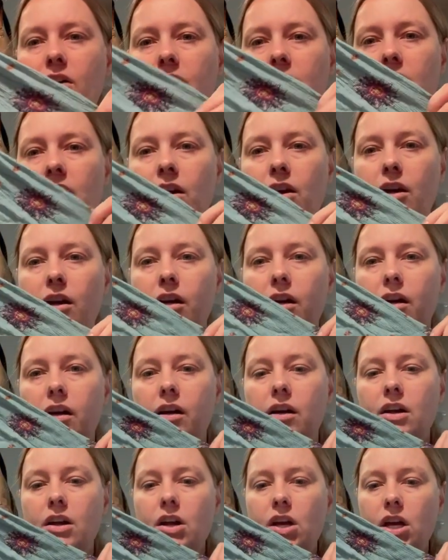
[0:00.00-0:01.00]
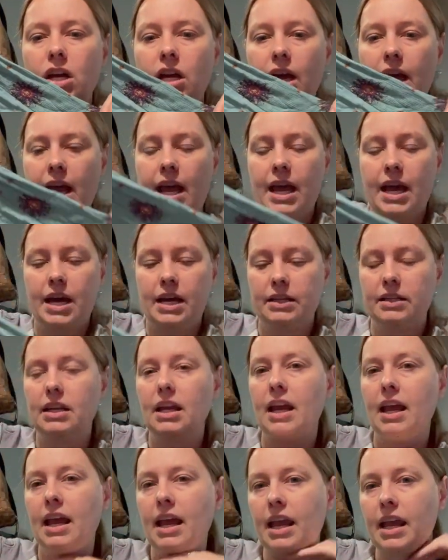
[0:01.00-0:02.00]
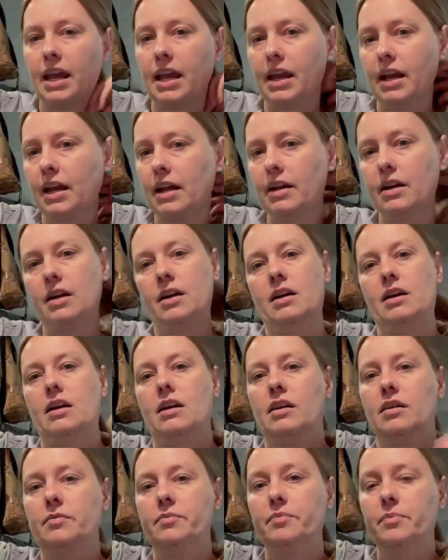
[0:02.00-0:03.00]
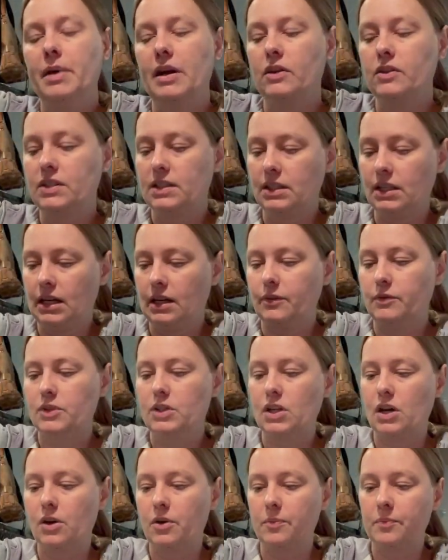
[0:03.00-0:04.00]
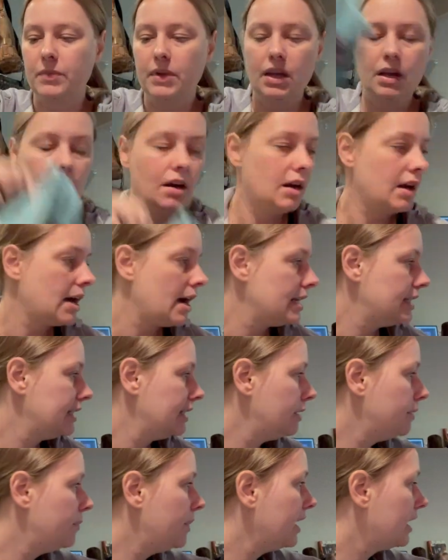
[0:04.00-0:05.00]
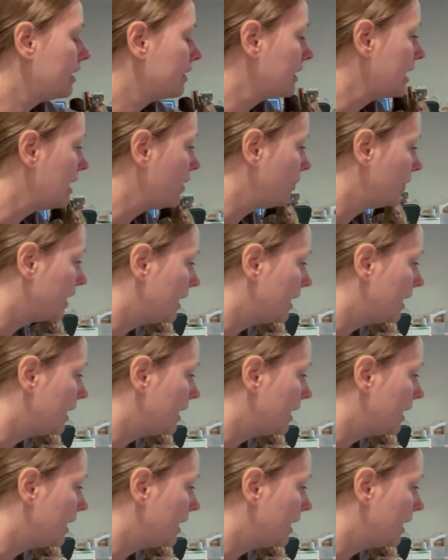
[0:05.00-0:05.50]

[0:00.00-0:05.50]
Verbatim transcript: here and a um, bell sleeve, so I did pick that one